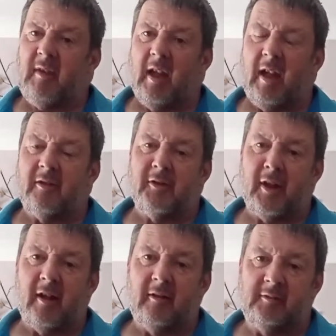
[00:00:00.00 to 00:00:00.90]
and
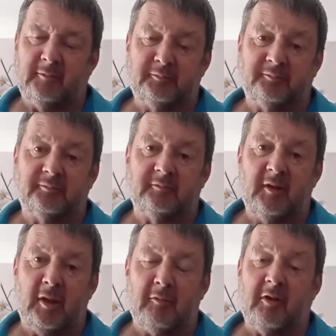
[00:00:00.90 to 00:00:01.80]

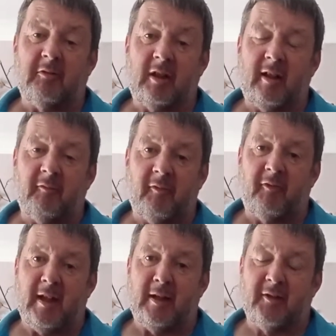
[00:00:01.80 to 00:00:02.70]
you know, doing clever
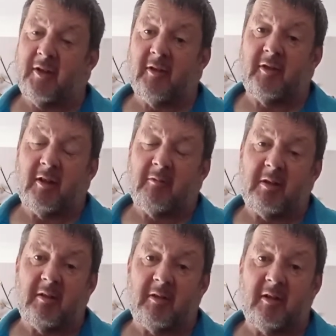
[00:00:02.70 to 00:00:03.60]
things that
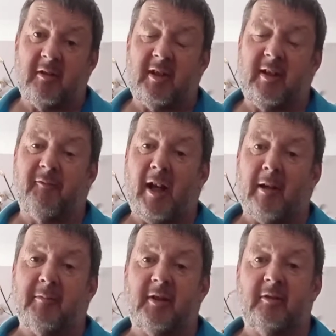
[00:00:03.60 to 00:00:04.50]

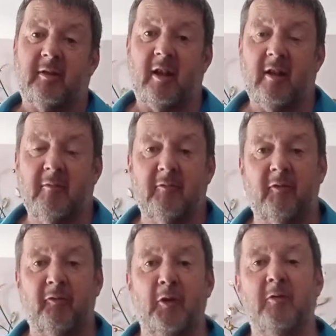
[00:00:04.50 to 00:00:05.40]
developed
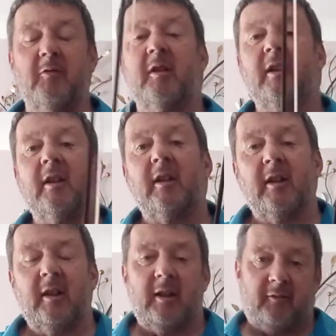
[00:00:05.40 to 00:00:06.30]
through
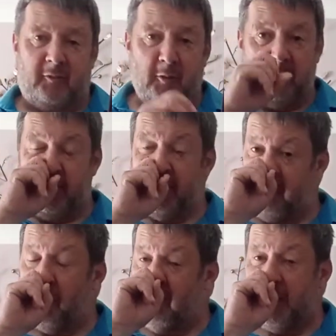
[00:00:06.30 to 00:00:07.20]

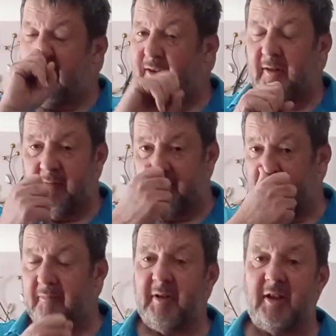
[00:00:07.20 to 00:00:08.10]
this,
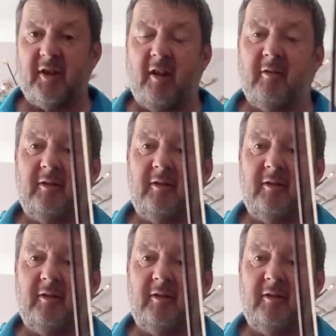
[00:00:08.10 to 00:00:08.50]
but.